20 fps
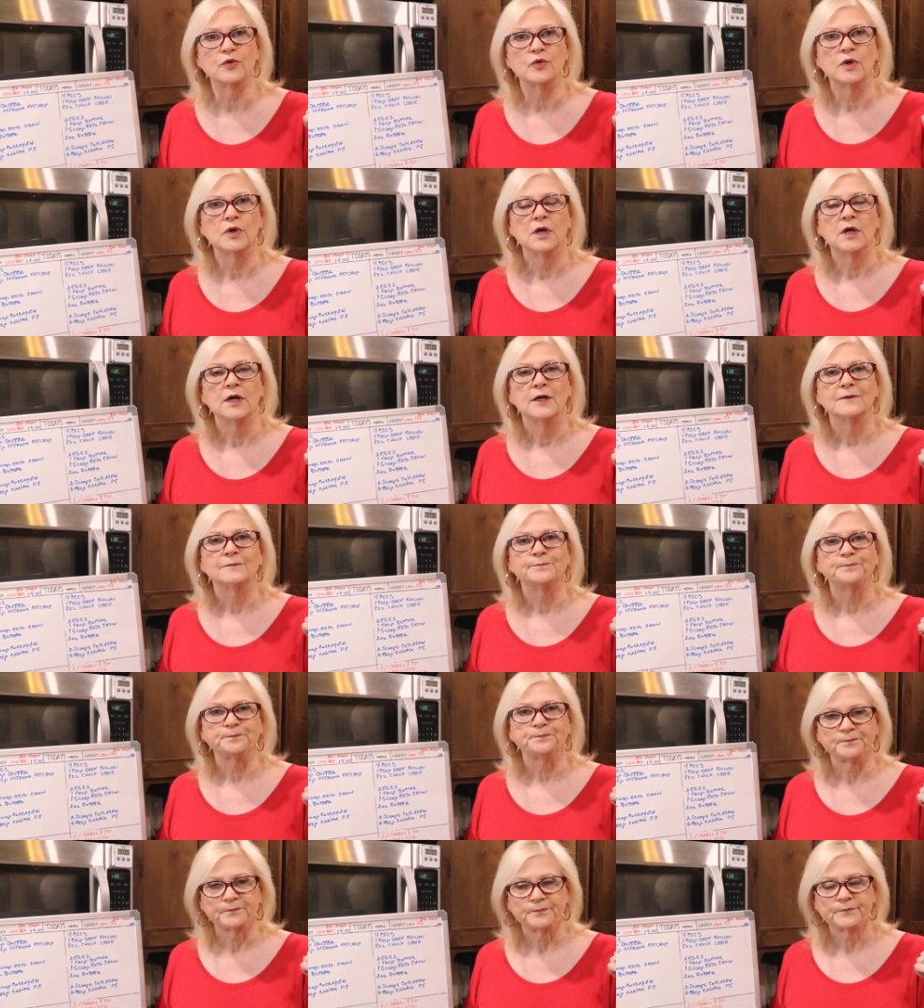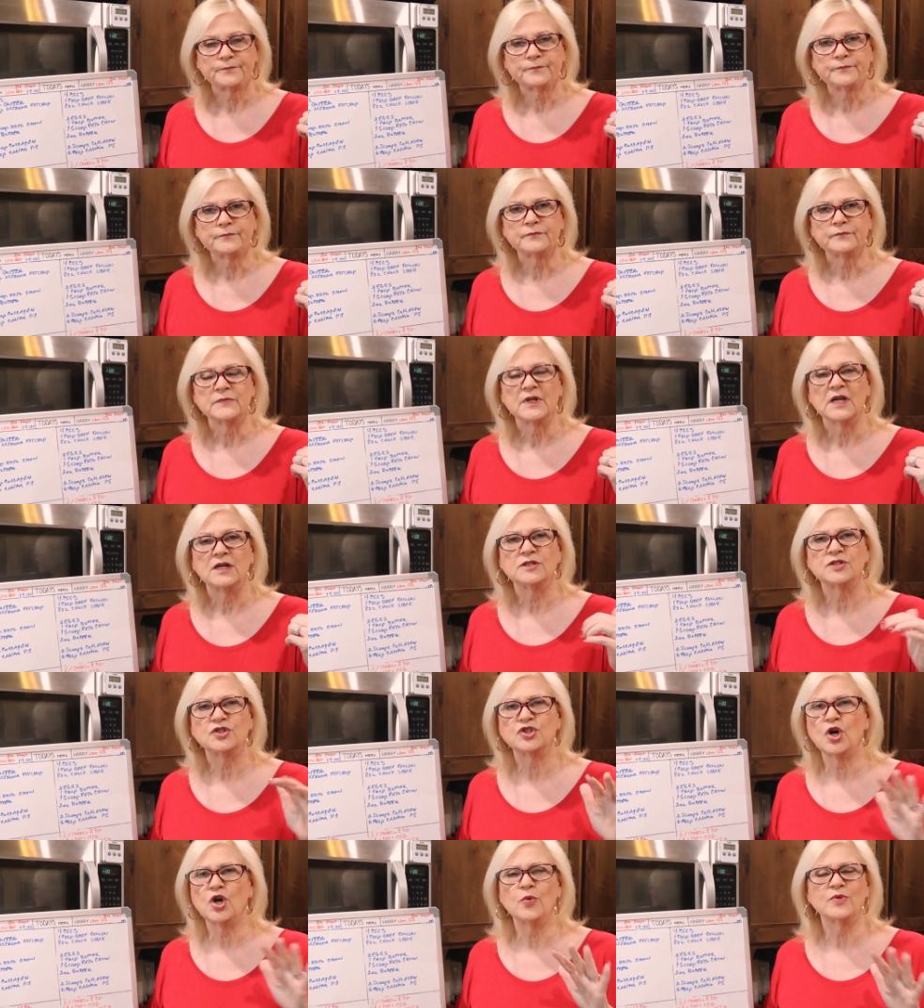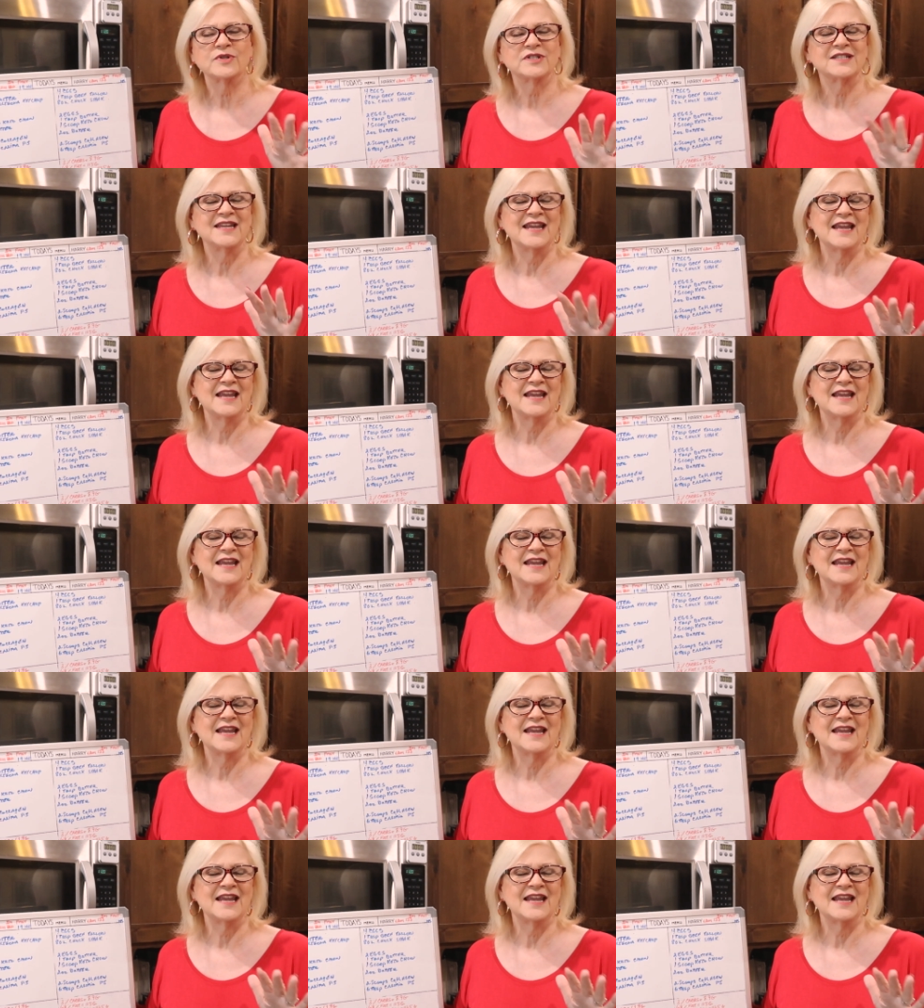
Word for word: you. steak because uh, don't the,